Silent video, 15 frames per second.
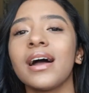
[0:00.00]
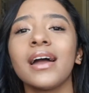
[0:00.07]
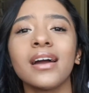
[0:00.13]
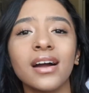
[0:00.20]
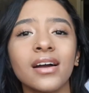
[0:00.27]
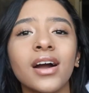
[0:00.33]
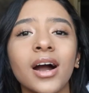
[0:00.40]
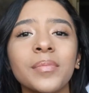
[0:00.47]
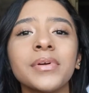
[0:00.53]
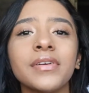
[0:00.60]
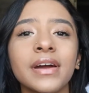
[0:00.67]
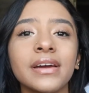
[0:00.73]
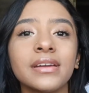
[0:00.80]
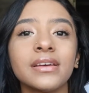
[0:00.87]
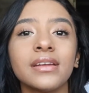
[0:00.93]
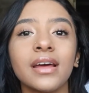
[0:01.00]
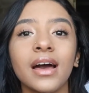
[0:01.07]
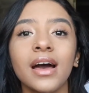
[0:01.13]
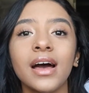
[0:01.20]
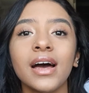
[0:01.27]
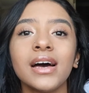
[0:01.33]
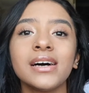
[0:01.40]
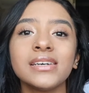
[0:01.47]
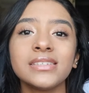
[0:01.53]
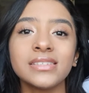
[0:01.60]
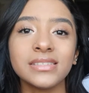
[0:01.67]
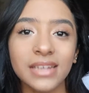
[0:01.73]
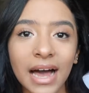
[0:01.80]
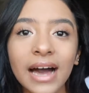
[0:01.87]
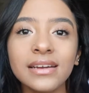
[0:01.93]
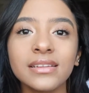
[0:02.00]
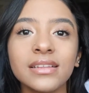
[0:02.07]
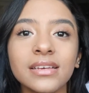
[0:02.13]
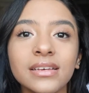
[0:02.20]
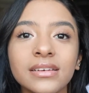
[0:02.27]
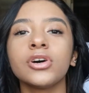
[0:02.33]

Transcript: I got copyrighted, sadly.